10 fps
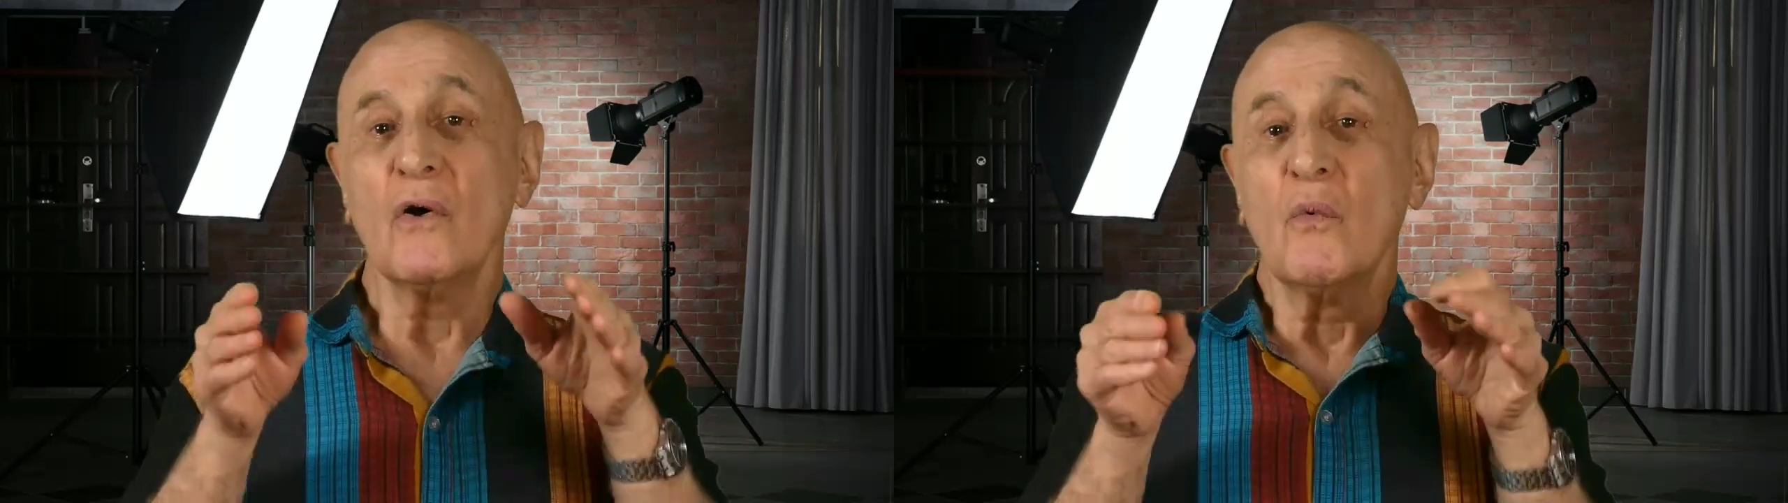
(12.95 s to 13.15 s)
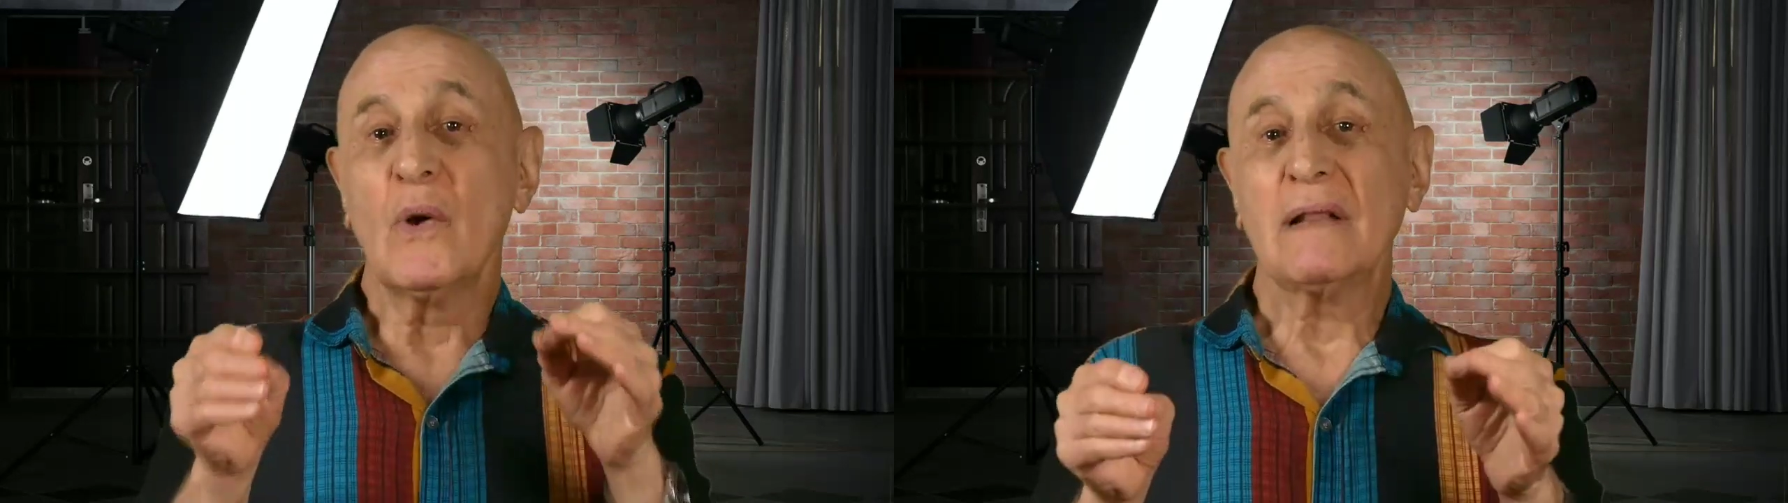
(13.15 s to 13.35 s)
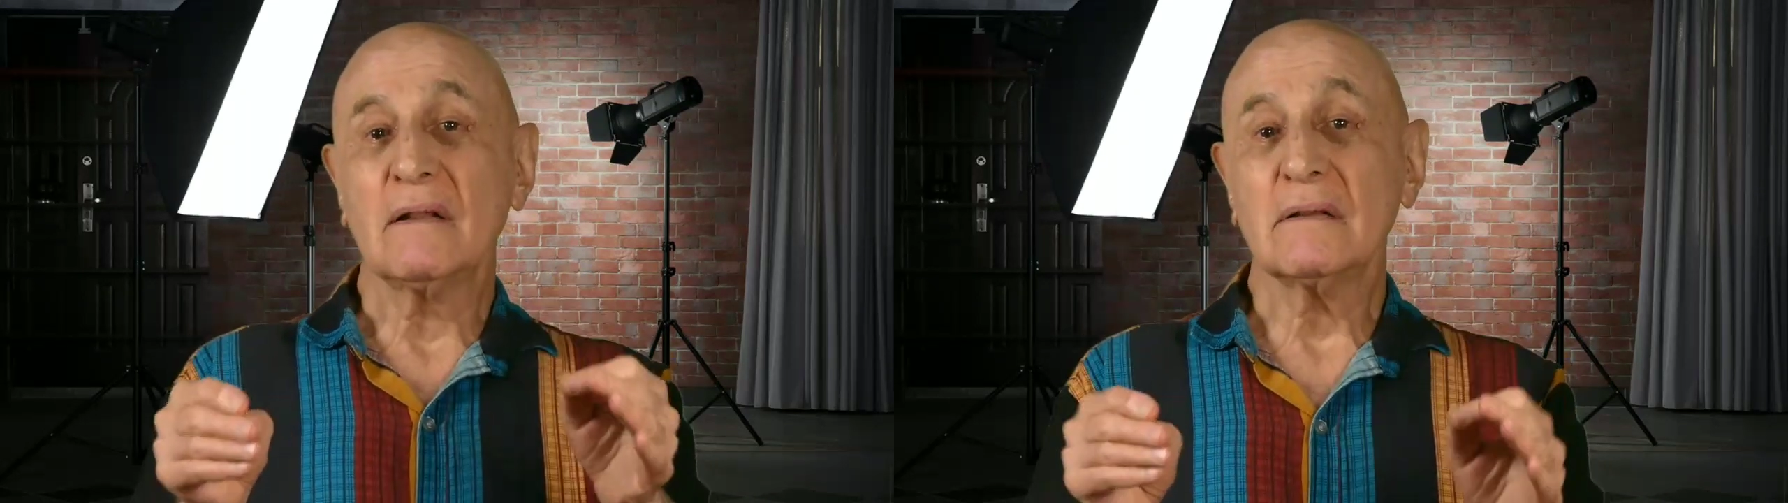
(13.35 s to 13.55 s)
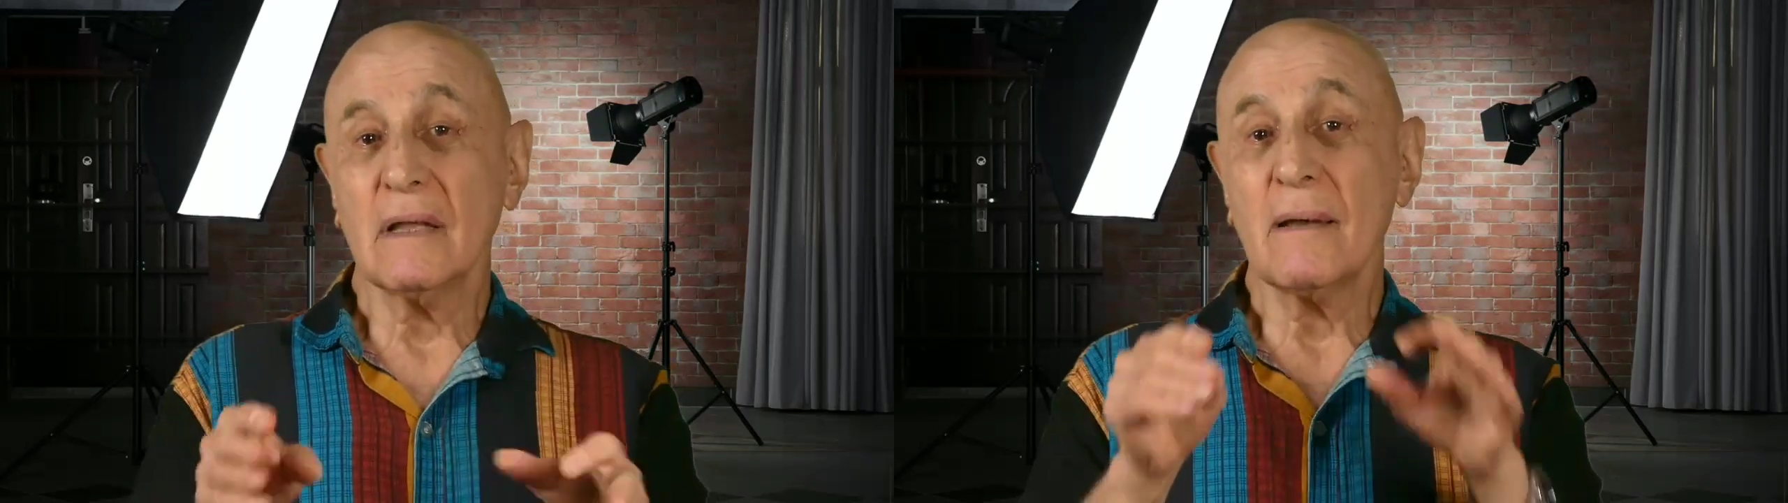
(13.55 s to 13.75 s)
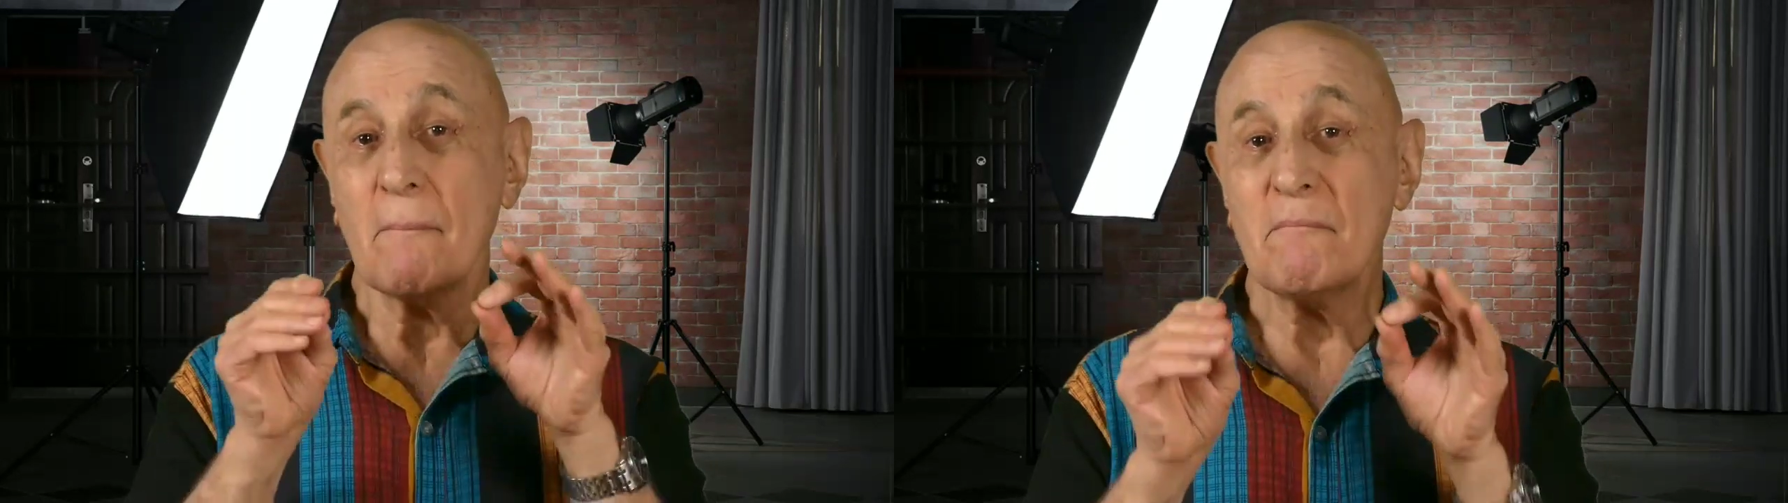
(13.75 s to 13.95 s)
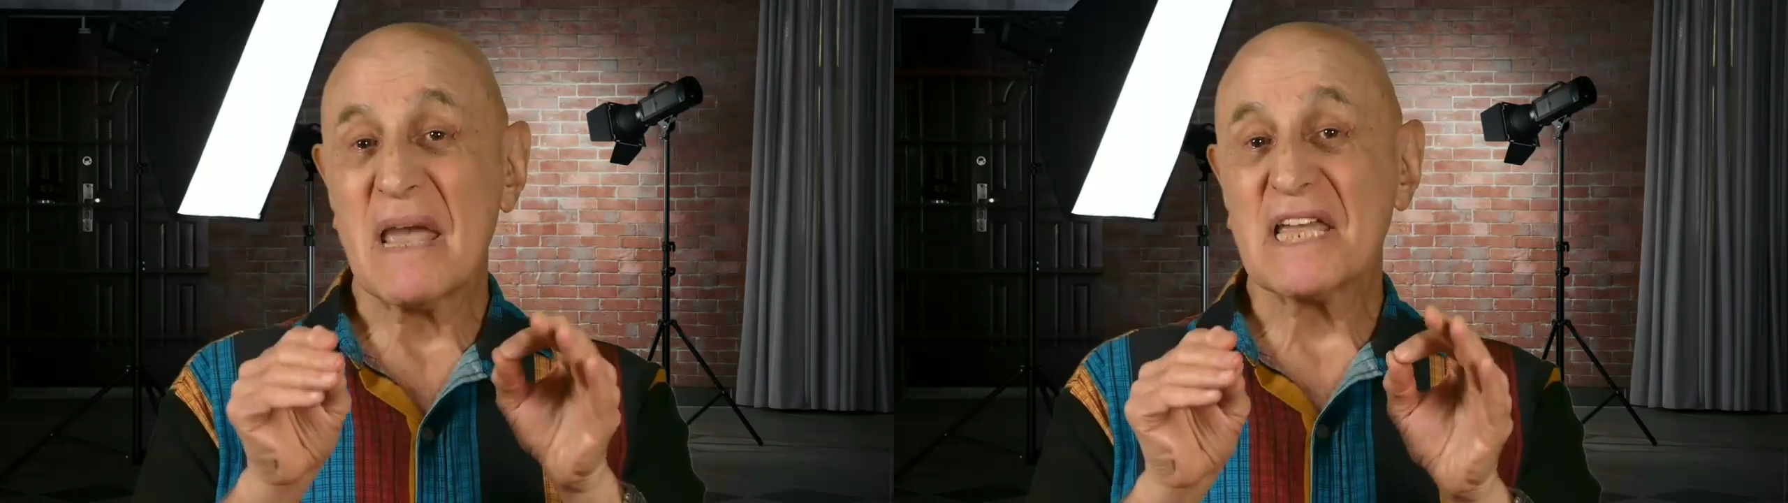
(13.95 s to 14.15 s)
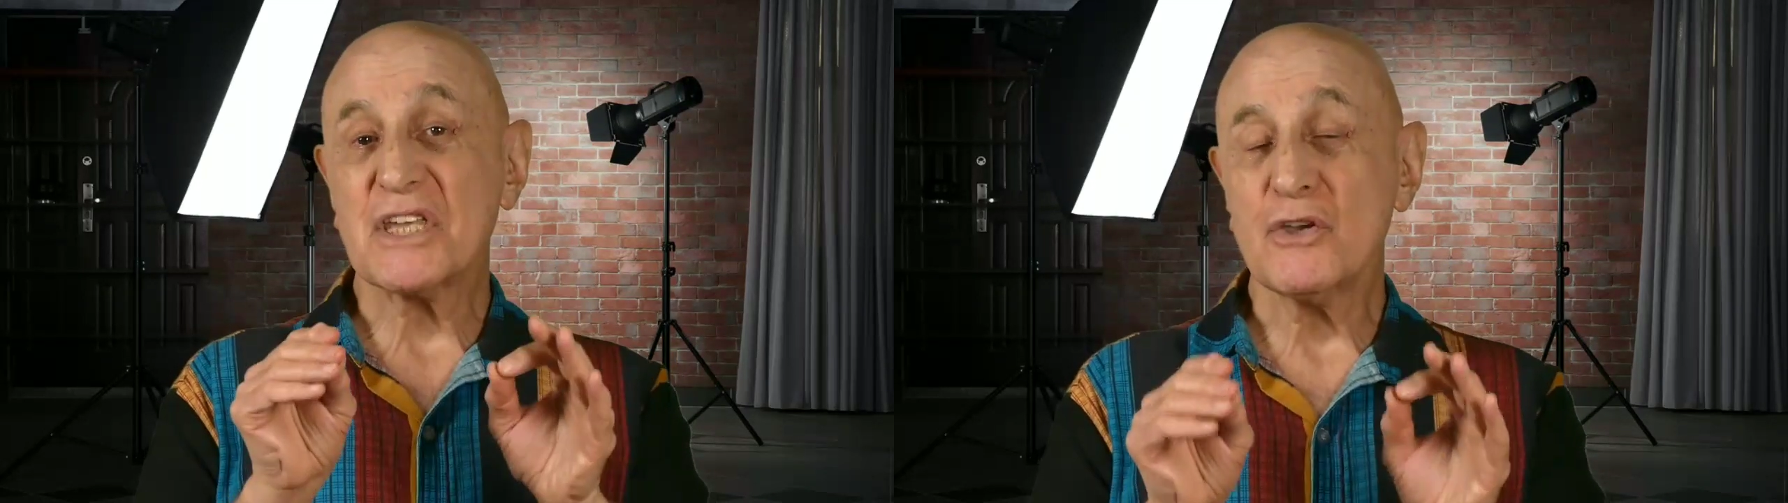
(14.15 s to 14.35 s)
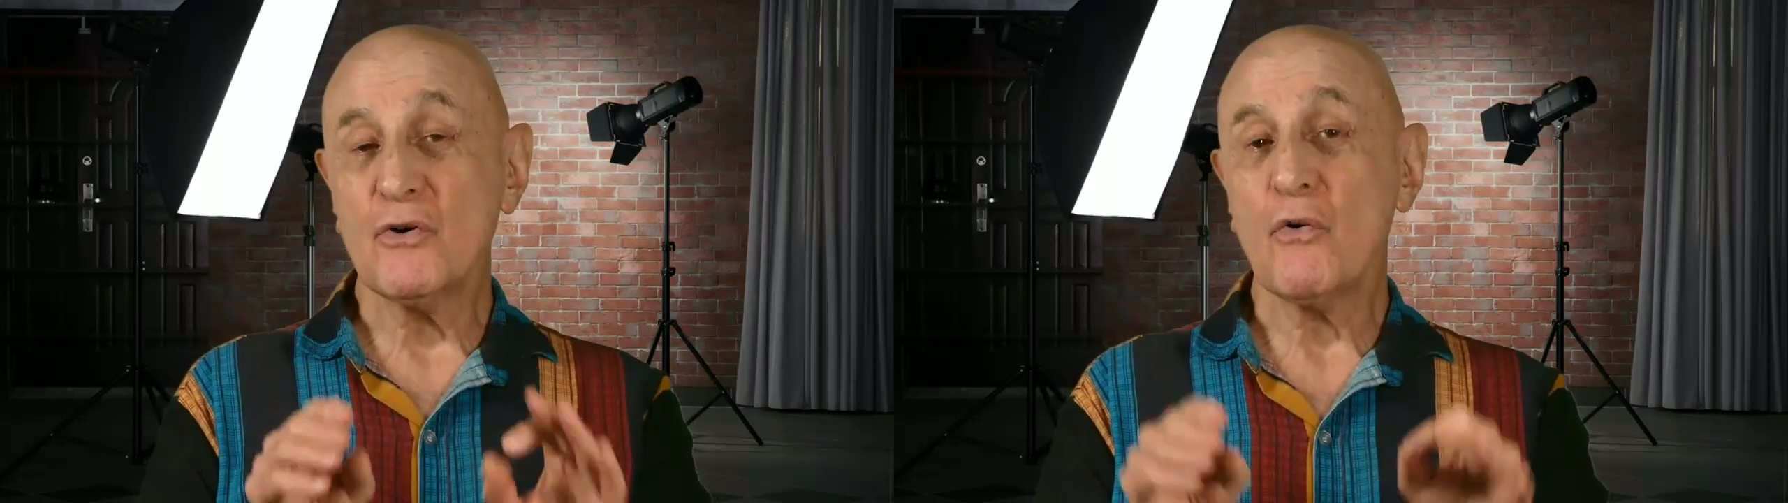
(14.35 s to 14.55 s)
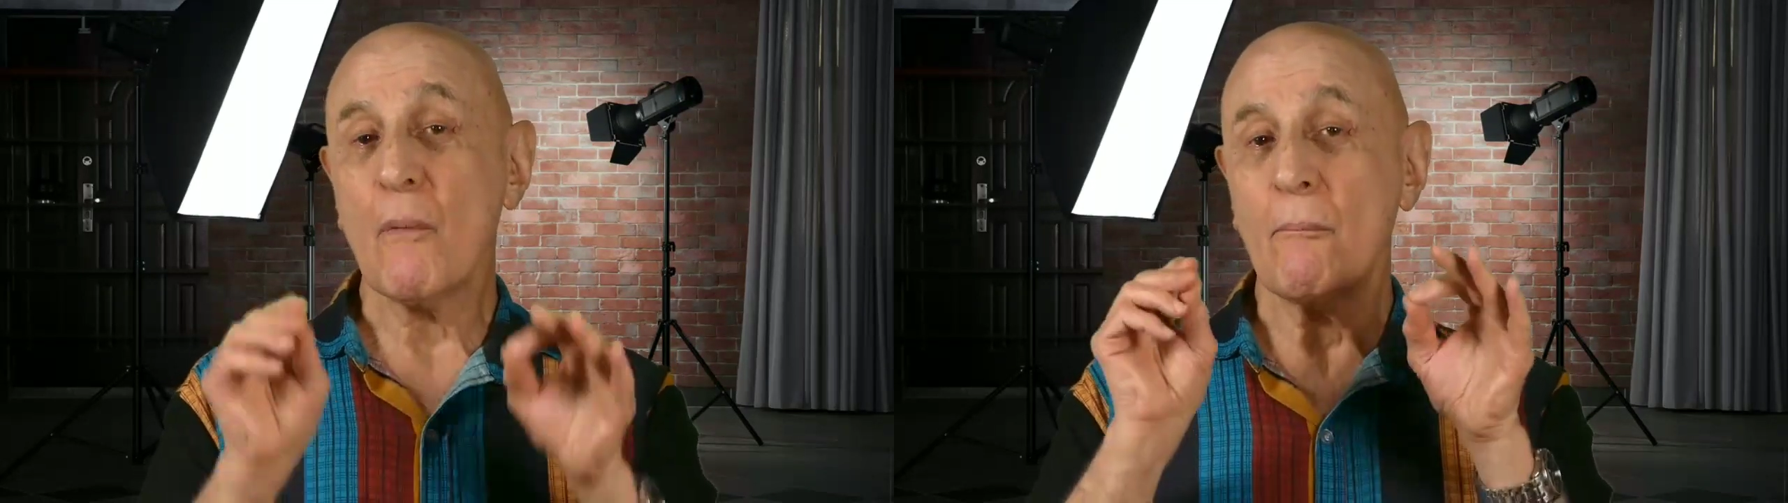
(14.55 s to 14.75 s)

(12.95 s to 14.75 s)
will make you